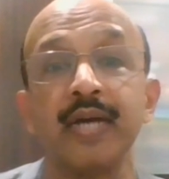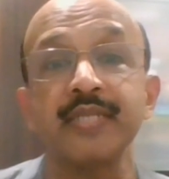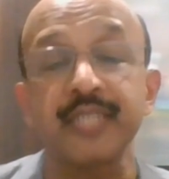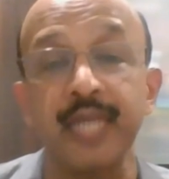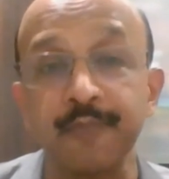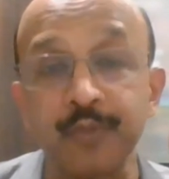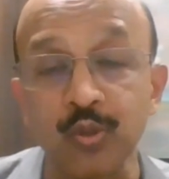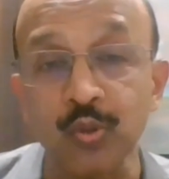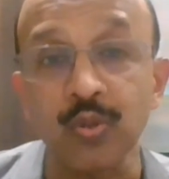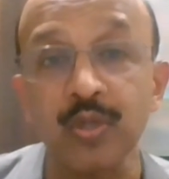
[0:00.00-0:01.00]
Step
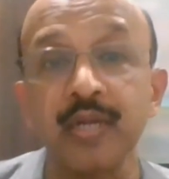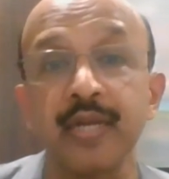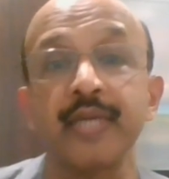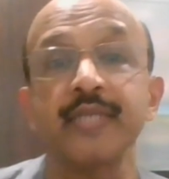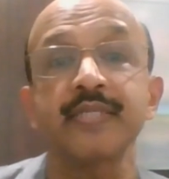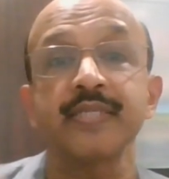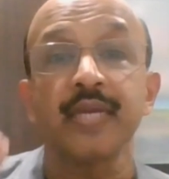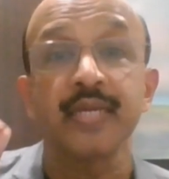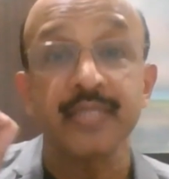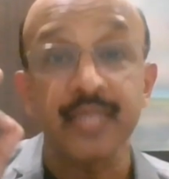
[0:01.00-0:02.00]
2 is
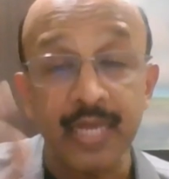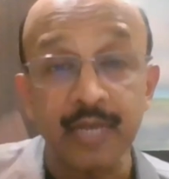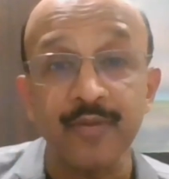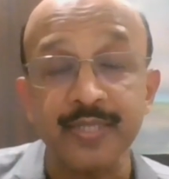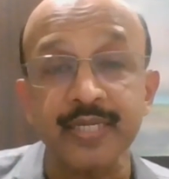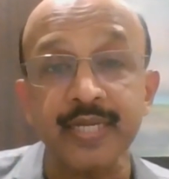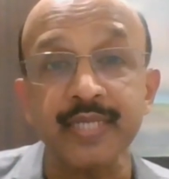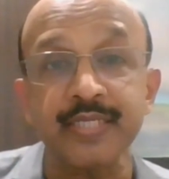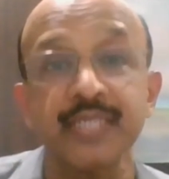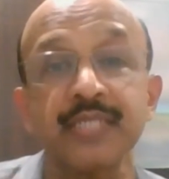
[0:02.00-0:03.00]
the
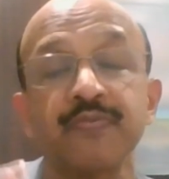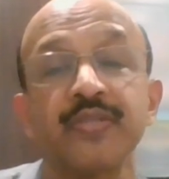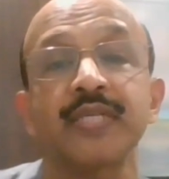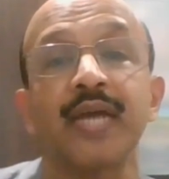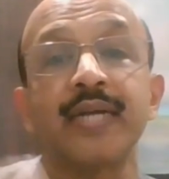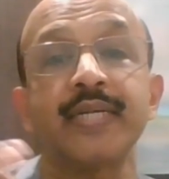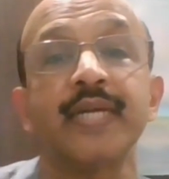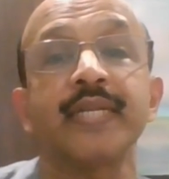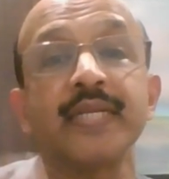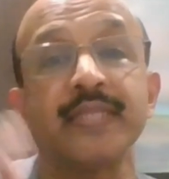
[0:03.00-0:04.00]
investigations, which are
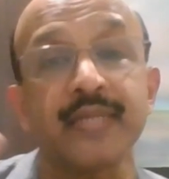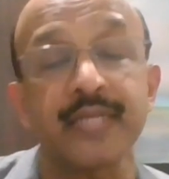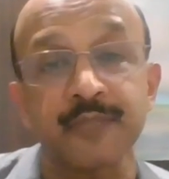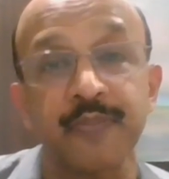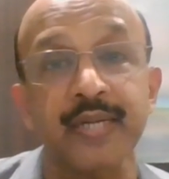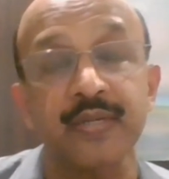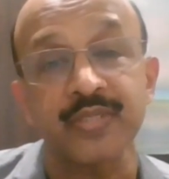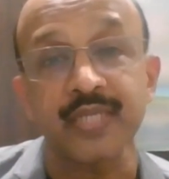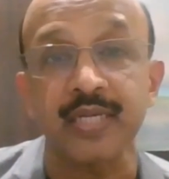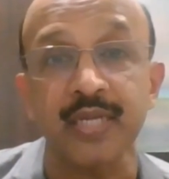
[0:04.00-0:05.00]
done in the respective
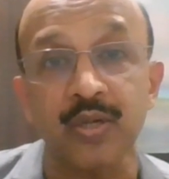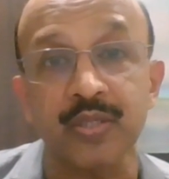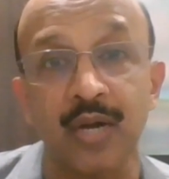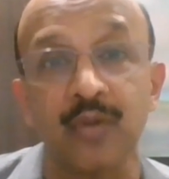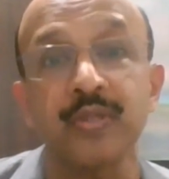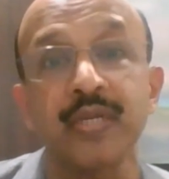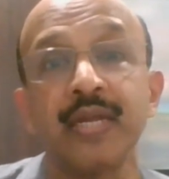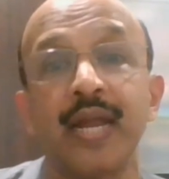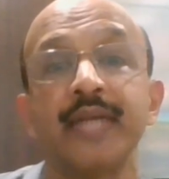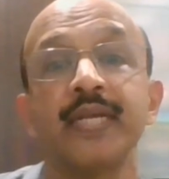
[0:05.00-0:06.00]
city or town,
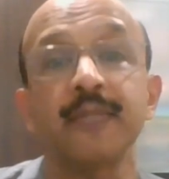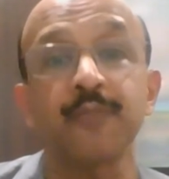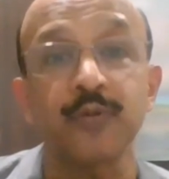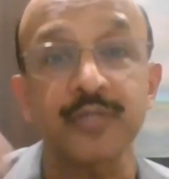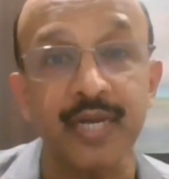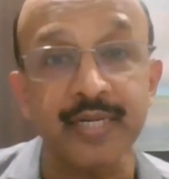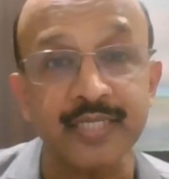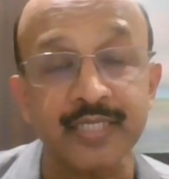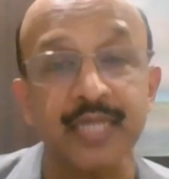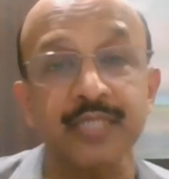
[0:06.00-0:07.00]
and the reports are
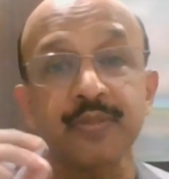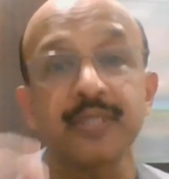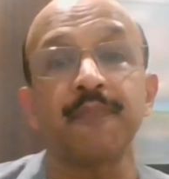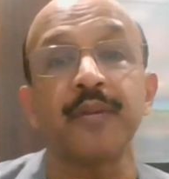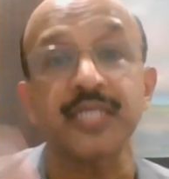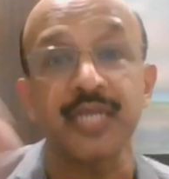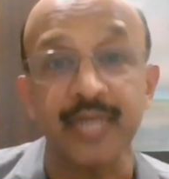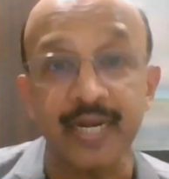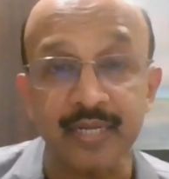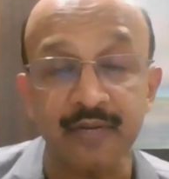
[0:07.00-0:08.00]
discussed with the
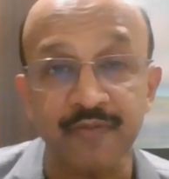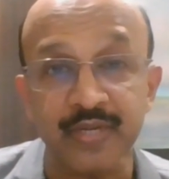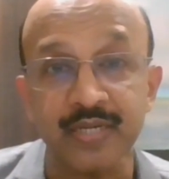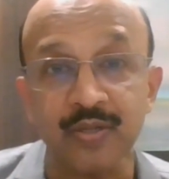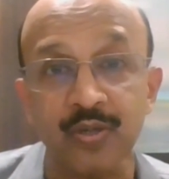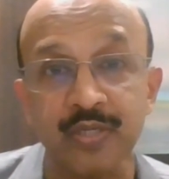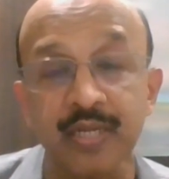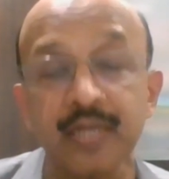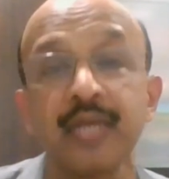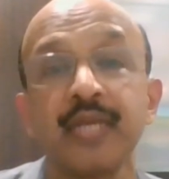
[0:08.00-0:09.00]
patient and the referring
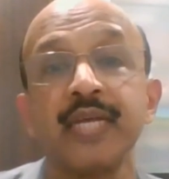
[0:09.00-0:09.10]
doctor.